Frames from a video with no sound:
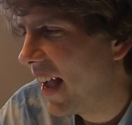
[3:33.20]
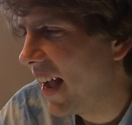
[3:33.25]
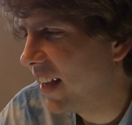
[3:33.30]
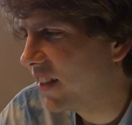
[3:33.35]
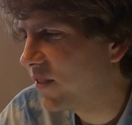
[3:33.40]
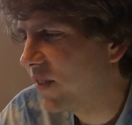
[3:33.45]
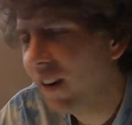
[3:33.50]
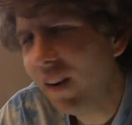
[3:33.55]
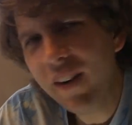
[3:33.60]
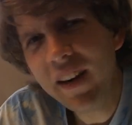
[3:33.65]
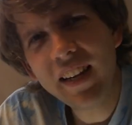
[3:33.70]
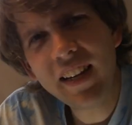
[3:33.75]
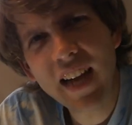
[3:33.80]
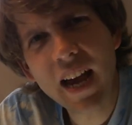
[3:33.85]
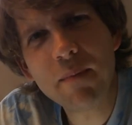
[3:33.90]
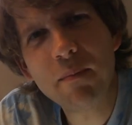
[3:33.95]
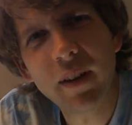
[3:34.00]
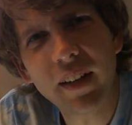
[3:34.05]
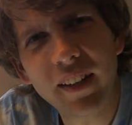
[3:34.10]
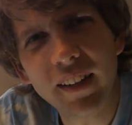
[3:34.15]
it's very
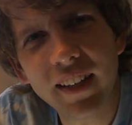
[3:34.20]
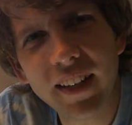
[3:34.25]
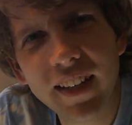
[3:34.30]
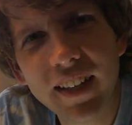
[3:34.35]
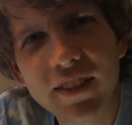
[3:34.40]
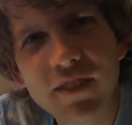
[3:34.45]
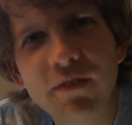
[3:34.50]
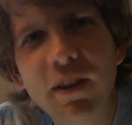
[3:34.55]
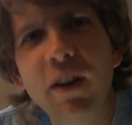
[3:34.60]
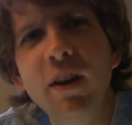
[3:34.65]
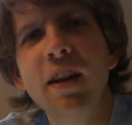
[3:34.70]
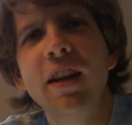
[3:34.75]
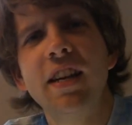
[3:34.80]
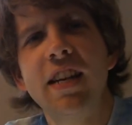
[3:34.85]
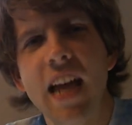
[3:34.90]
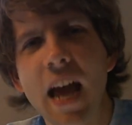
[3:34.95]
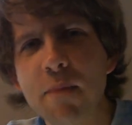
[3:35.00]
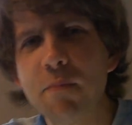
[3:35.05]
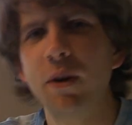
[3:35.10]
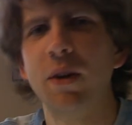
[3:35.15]
chemically. It's very
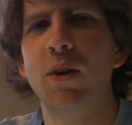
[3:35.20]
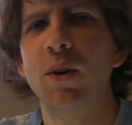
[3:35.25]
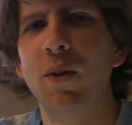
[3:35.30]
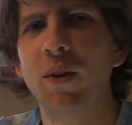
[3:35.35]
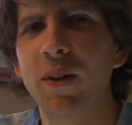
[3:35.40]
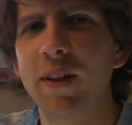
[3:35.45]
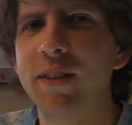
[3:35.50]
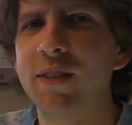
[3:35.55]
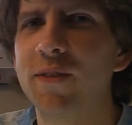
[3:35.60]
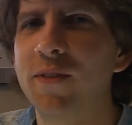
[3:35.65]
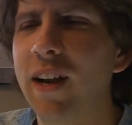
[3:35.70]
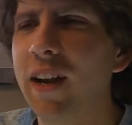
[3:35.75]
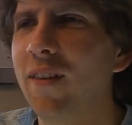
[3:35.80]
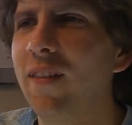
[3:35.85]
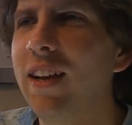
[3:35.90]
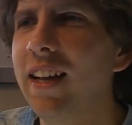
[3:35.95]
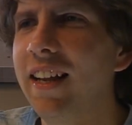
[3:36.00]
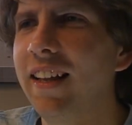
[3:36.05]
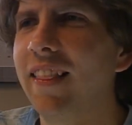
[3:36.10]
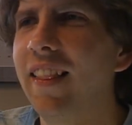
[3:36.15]
chemical. It's
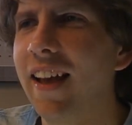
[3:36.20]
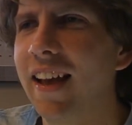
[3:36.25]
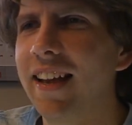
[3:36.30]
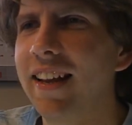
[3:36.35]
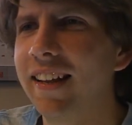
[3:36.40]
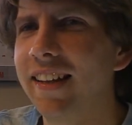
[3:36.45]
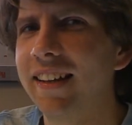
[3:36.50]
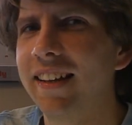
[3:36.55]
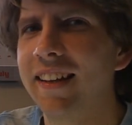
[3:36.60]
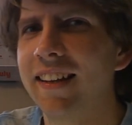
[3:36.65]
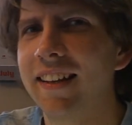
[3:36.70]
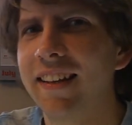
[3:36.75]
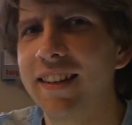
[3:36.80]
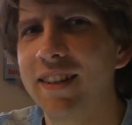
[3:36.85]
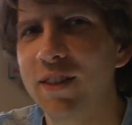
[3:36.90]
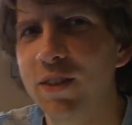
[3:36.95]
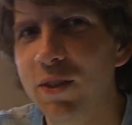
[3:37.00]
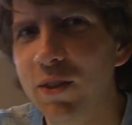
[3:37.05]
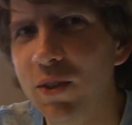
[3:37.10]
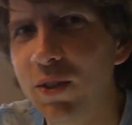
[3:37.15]
very like
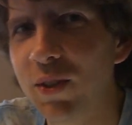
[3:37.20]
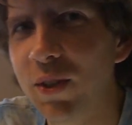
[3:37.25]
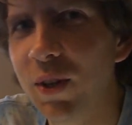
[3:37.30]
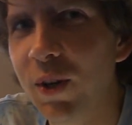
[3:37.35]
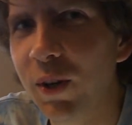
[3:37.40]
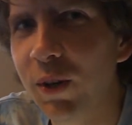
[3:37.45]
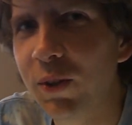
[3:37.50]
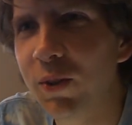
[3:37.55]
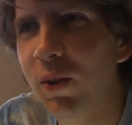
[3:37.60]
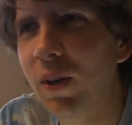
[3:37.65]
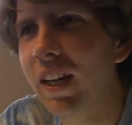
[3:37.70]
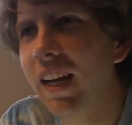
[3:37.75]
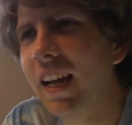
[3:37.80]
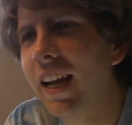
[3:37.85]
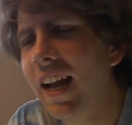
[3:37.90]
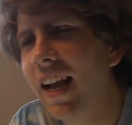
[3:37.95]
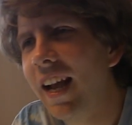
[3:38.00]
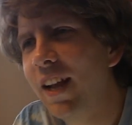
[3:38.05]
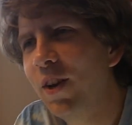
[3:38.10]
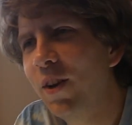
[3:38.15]
you're drinking
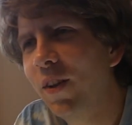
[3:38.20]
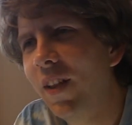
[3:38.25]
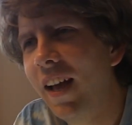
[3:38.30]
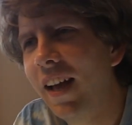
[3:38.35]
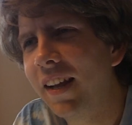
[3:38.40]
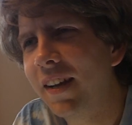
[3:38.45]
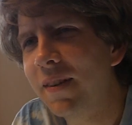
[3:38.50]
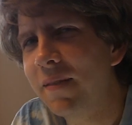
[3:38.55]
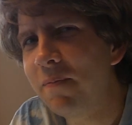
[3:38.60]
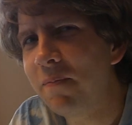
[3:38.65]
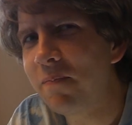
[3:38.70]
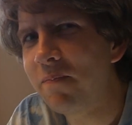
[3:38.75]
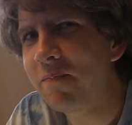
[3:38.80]
it and you're like,